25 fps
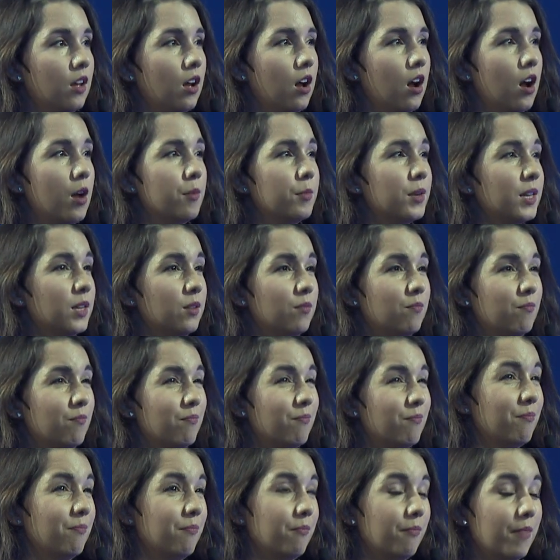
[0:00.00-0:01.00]
I mean,
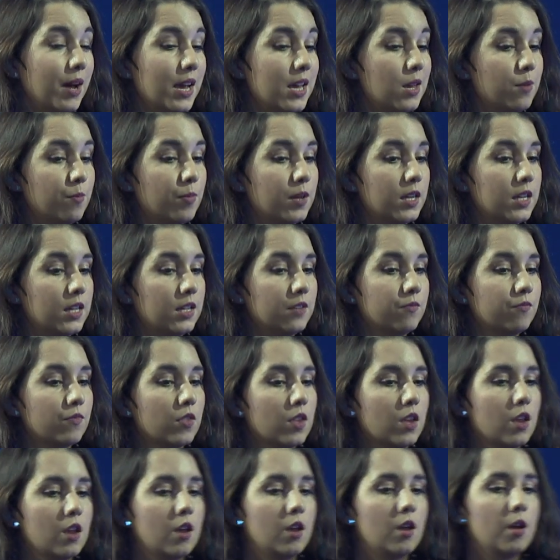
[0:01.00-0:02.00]
maybe.
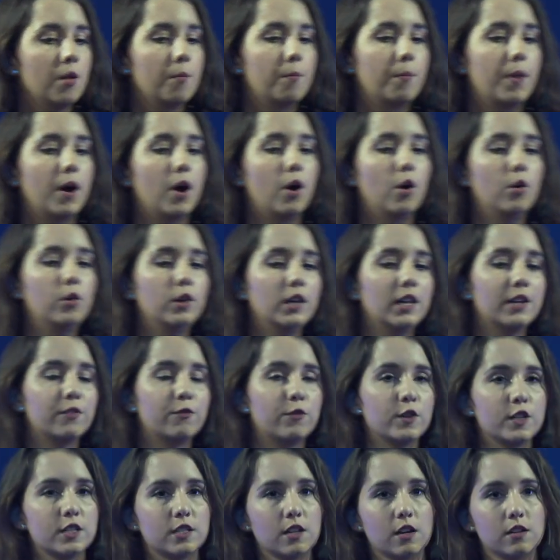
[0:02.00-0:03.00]
But only if
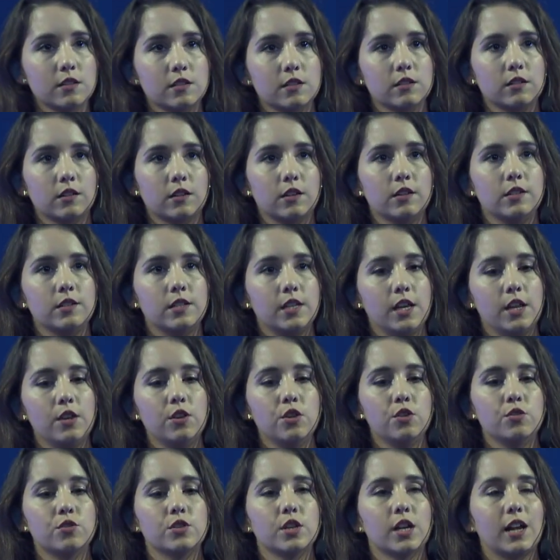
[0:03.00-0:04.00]
it doesn't
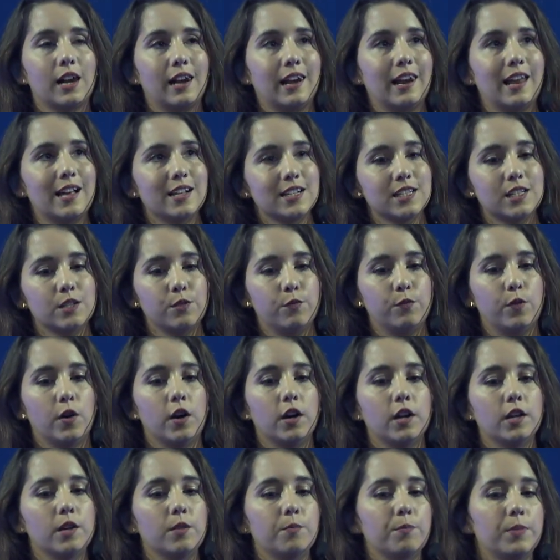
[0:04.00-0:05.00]
continue to
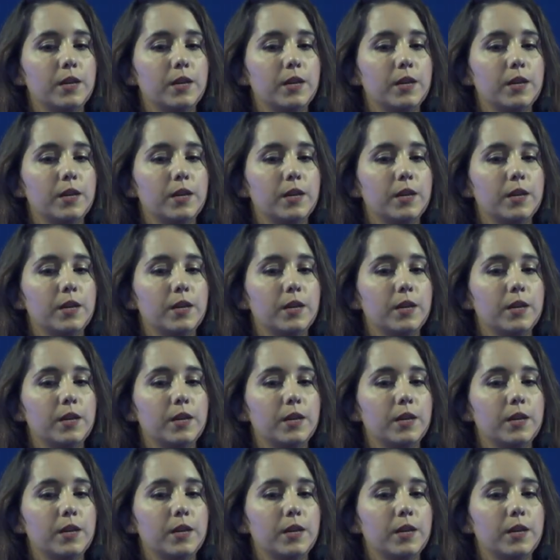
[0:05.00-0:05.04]
classify